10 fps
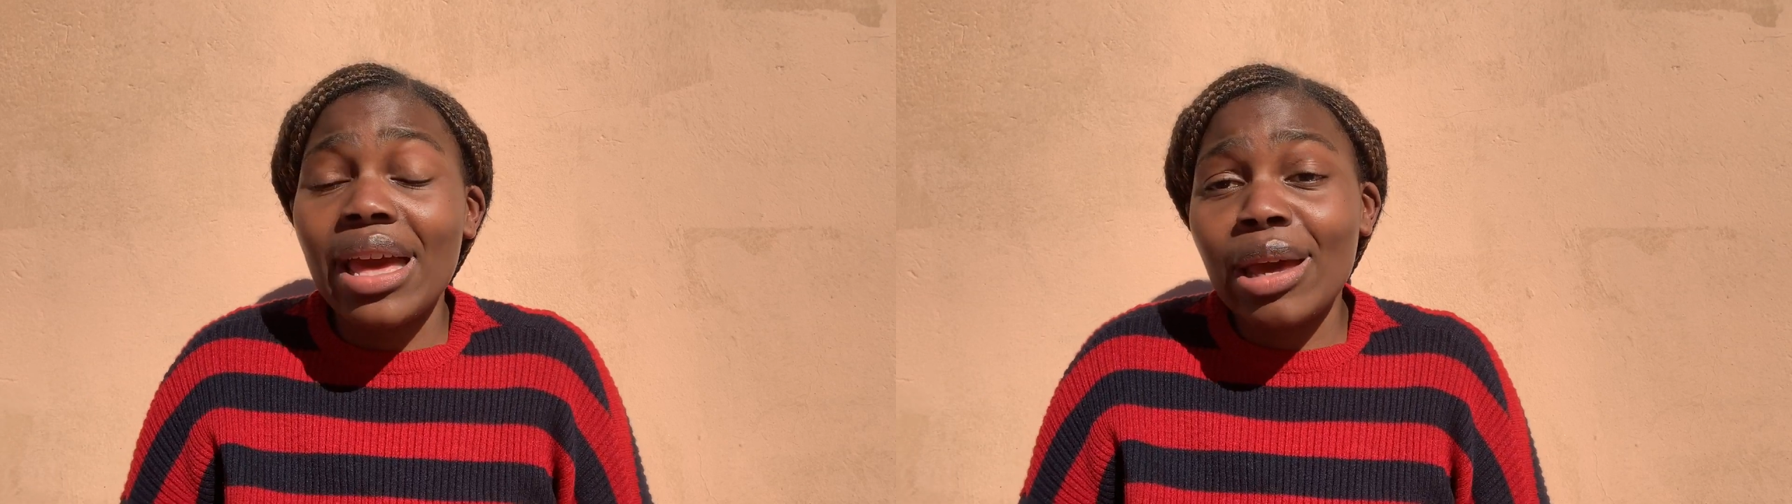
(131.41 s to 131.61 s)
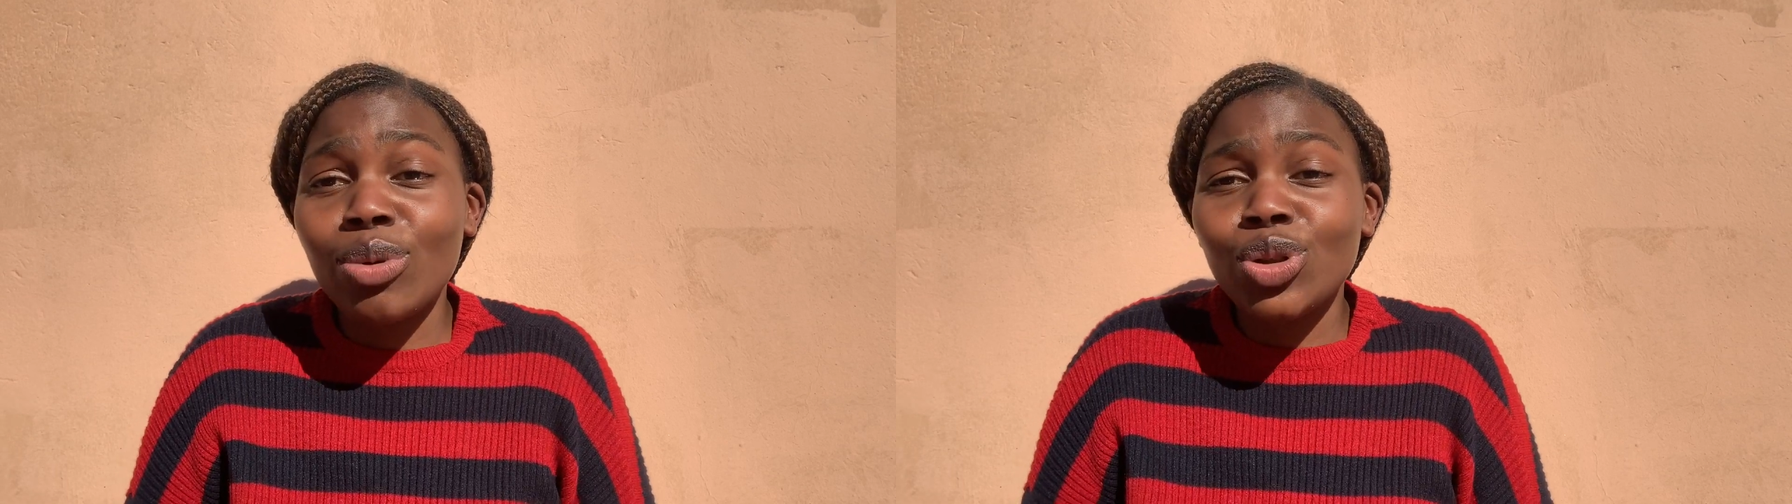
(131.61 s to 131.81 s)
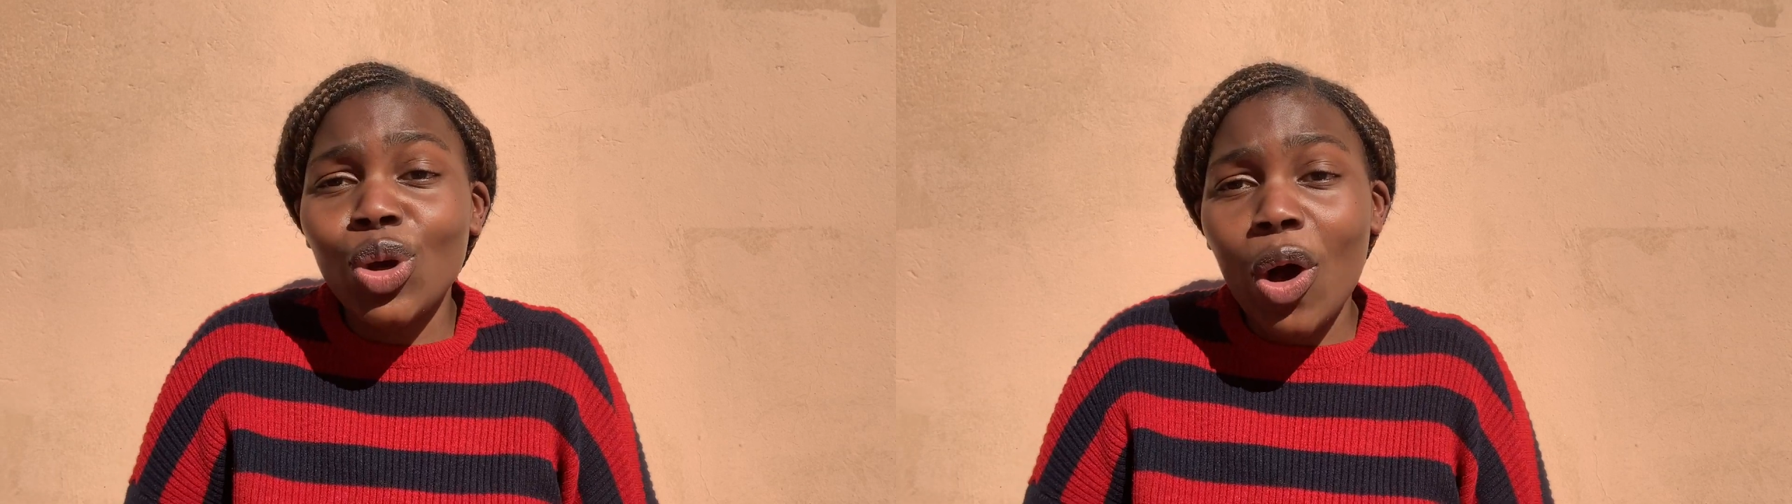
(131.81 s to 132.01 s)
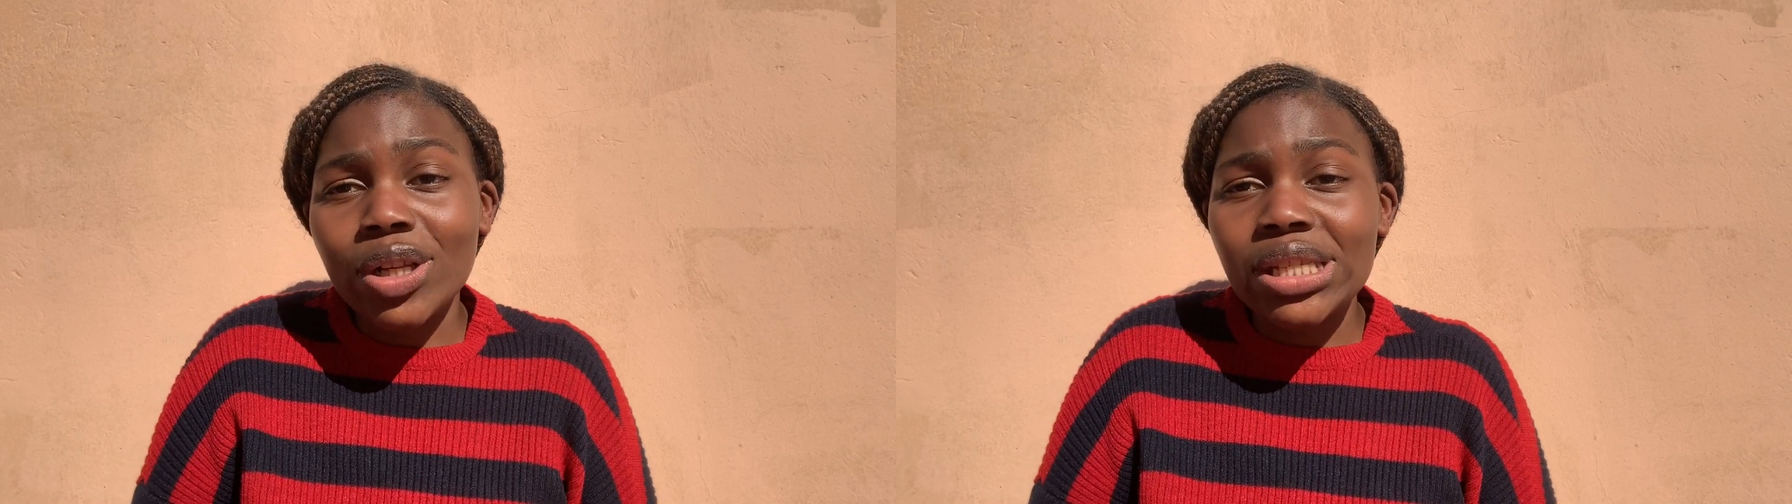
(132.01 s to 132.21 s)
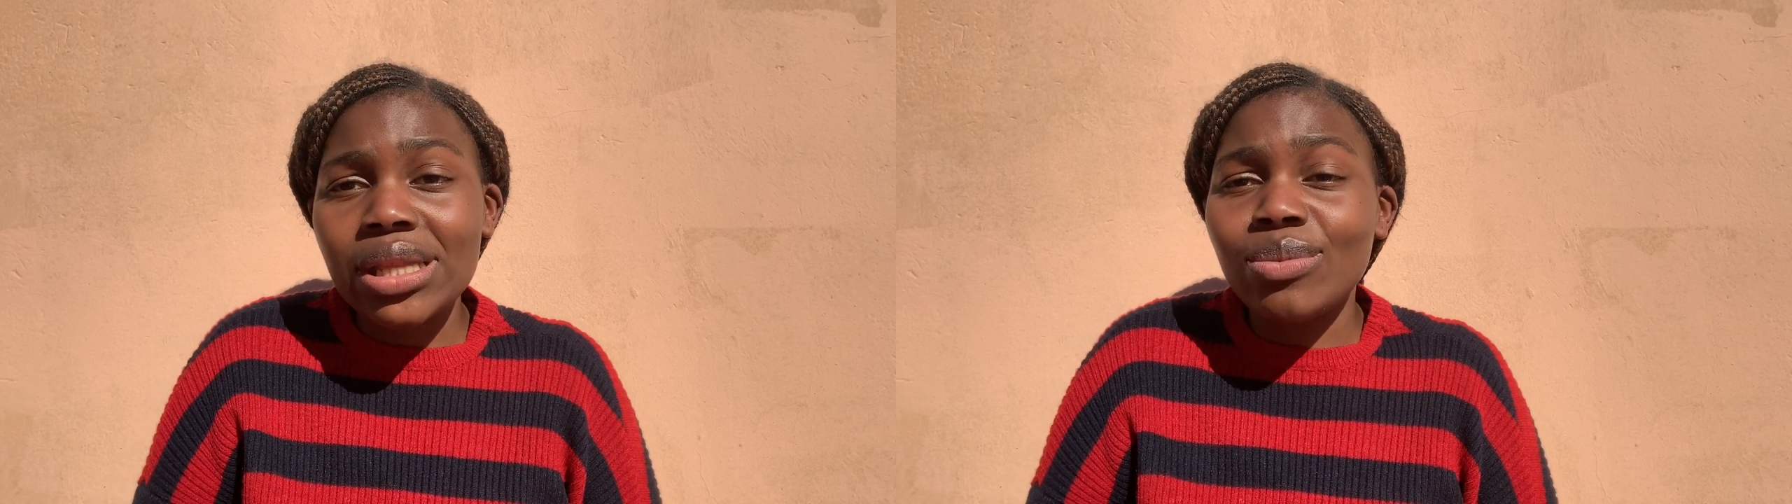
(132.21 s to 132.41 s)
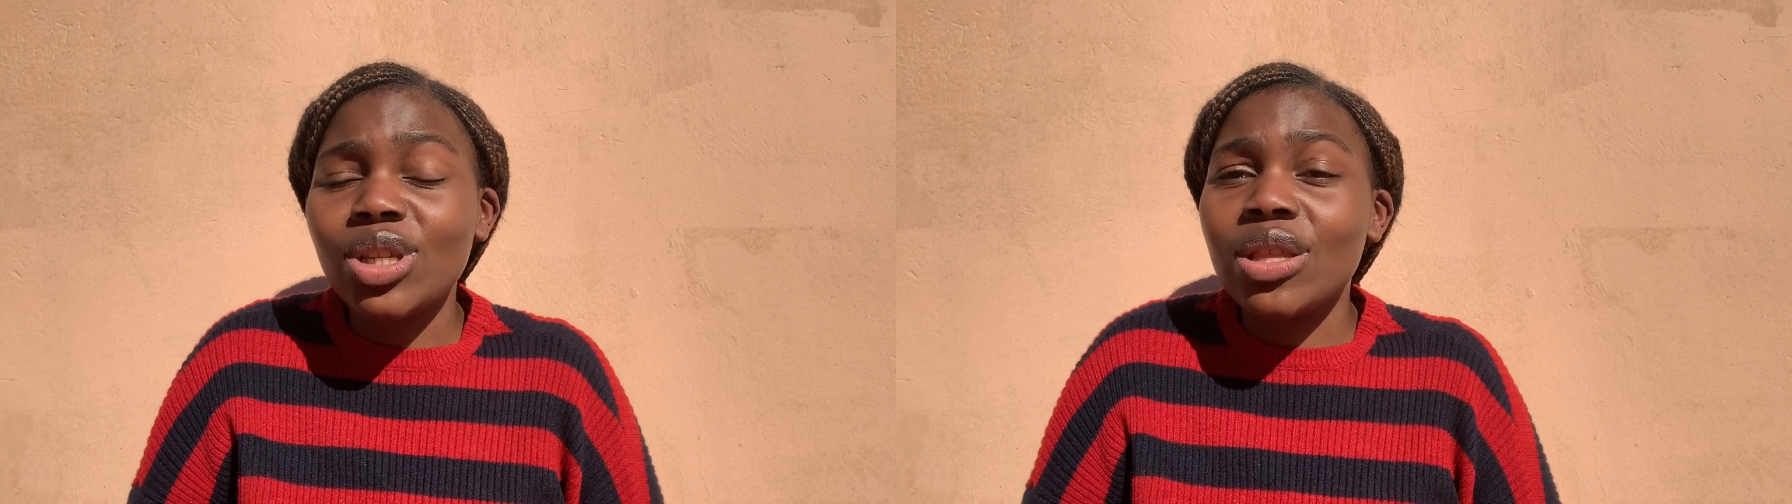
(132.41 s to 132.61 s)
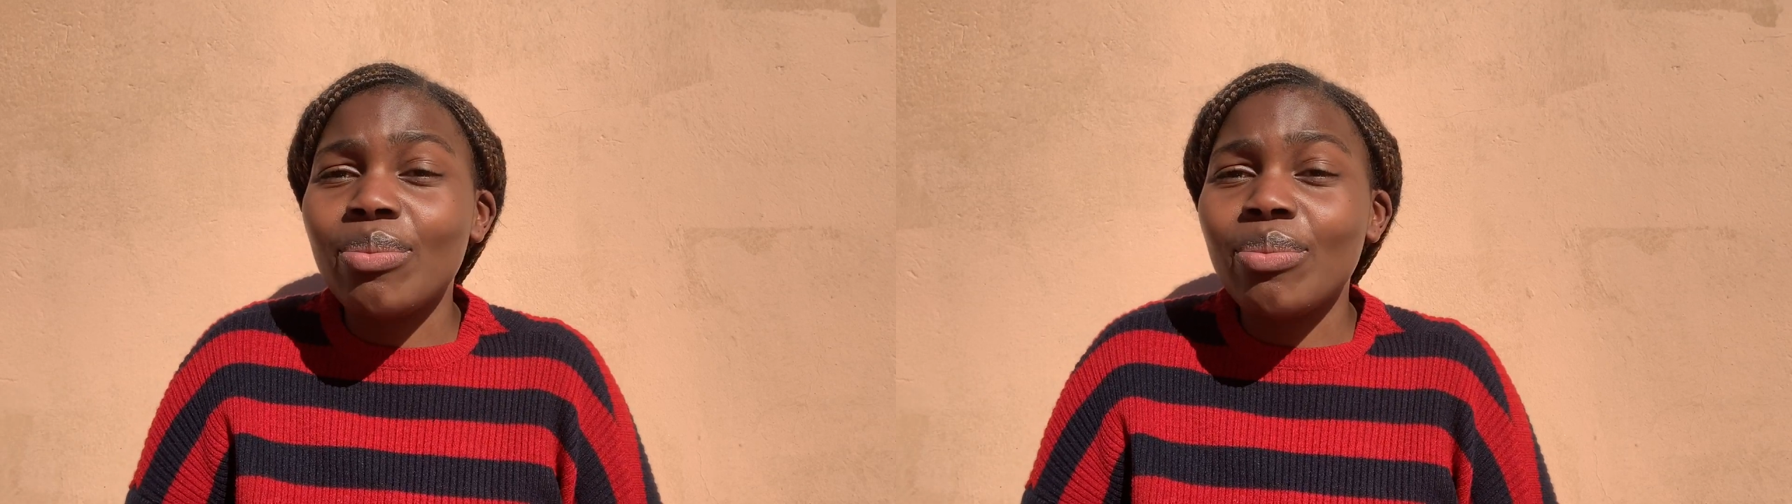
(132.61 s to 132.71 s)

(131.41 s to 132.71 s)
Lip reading: able to answer them to the